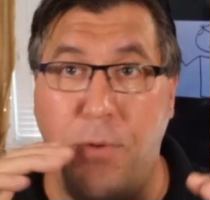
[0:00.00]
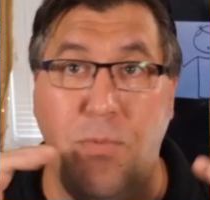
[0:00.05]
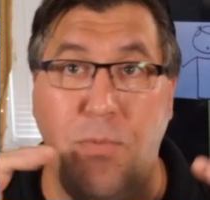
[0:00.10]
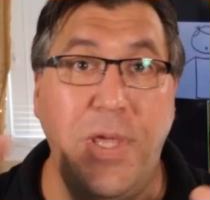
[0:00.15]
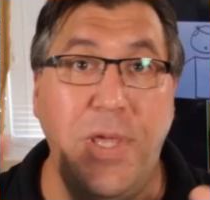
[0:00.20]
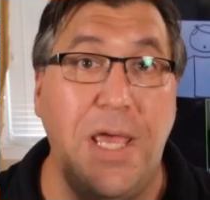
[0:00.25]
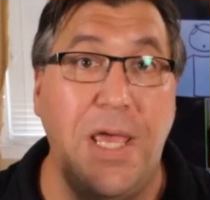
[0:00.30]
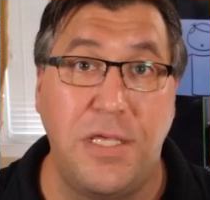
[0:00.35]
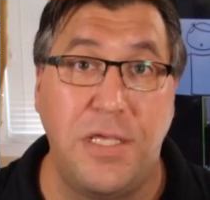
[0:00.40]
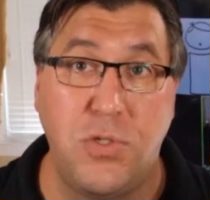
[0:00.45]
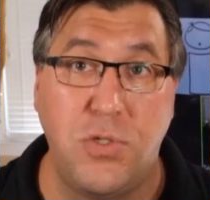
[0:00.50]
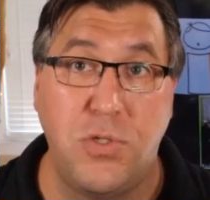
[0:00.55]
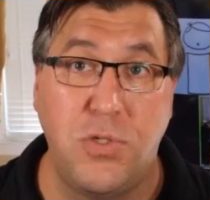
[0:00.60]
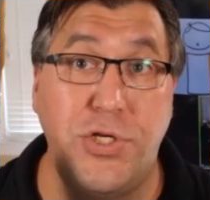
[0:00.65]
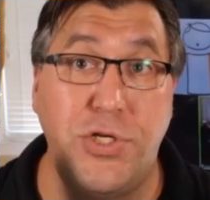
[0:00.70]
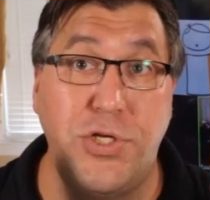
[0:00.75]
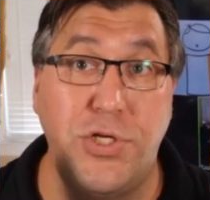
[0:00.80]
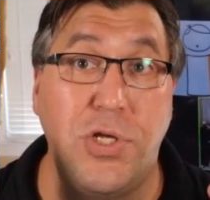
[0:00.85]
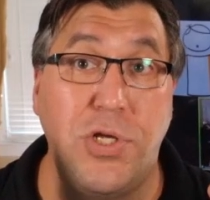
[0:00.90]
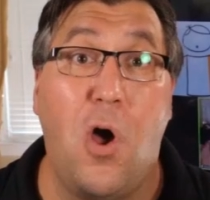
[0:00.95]
We get this
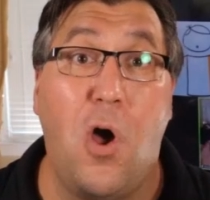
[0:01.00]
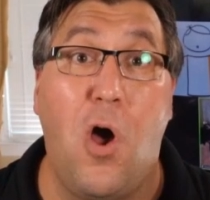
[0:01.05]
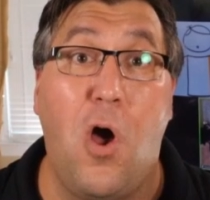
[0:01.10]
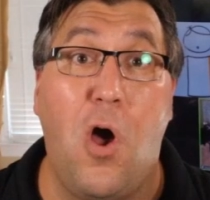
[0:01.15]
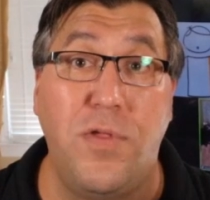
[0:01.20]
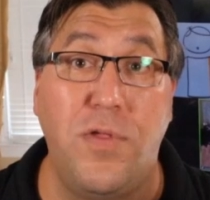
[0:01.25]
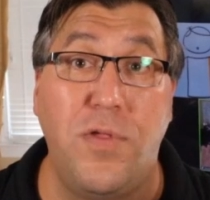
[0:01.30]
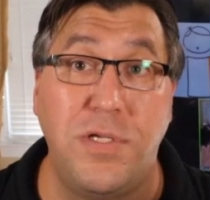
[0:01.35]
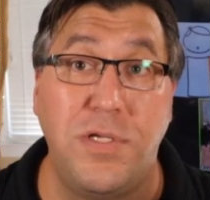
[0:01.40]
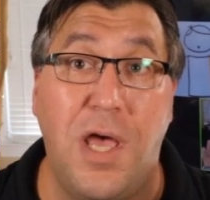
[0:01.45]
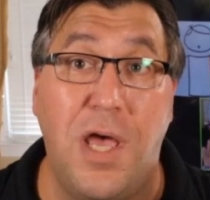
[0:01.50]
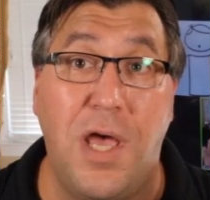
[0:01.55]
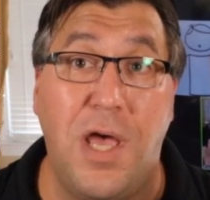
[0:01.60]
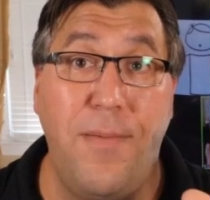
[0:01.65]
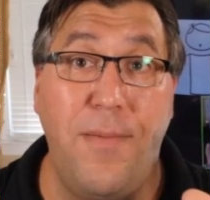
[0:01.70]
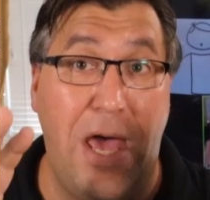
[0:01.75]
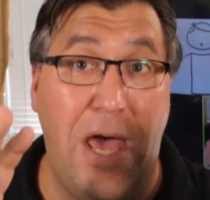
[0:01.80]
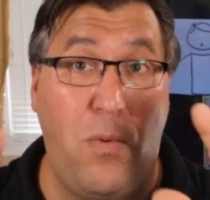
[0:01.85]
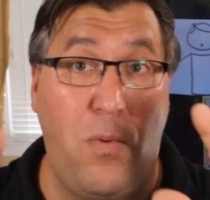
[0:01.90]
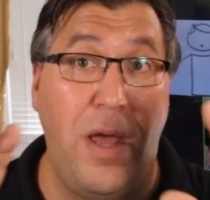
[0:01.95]
question all the time.
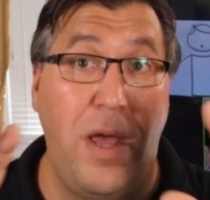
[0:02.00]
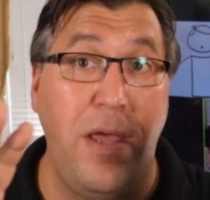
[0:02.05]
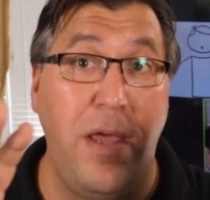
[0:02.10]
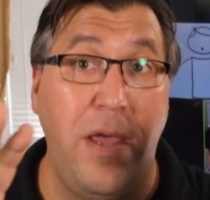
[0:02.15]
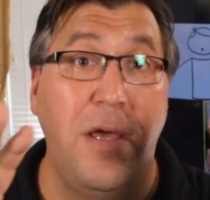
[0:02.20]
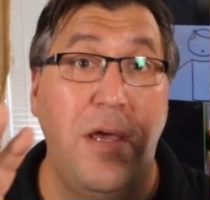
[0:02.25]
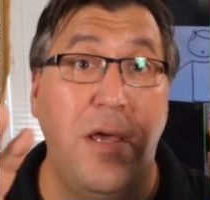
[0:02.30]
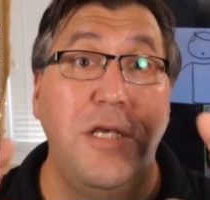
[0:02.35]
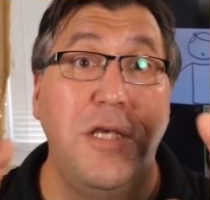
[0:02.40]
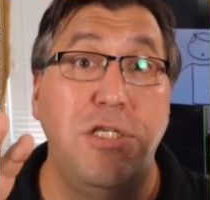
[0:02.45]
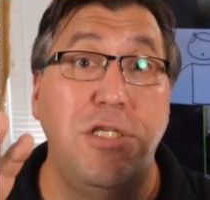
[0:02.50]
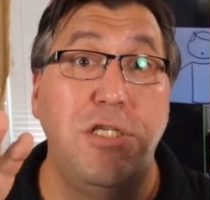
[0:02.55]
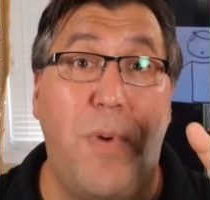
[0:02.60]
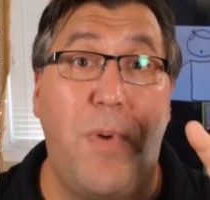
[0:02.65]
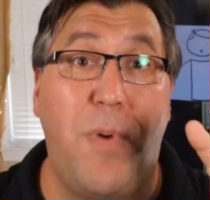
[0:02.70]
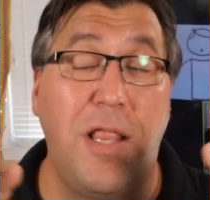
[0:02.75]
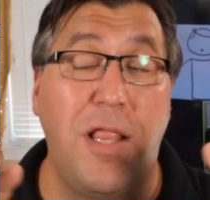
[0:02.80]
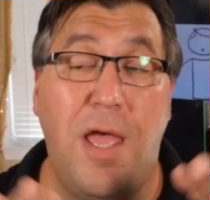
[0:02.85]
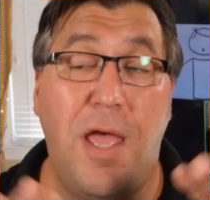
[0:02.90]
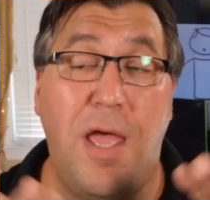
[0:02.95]
How do I
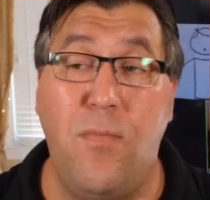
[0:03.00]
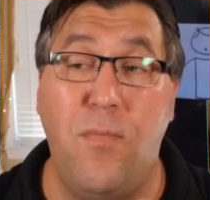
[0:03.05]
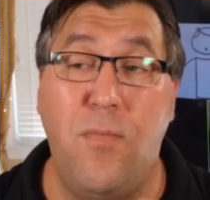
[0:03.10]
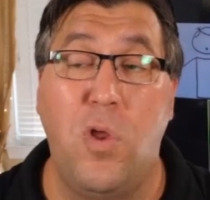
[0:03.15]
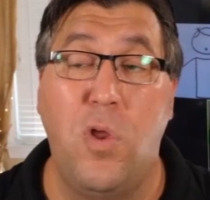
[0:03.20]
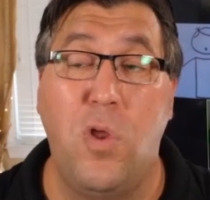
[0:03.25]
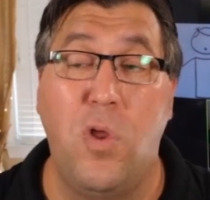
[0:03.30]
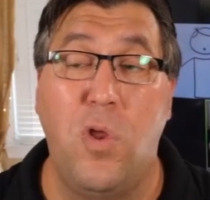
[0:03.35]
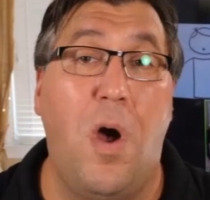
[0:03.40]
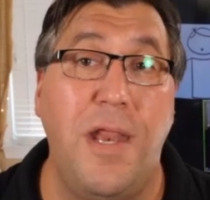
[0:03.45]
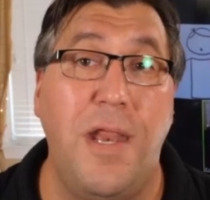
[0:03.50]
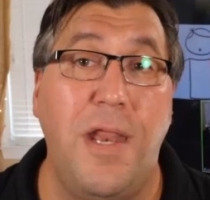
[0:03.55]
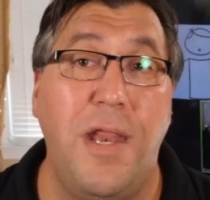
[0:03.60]
spotlight more than one?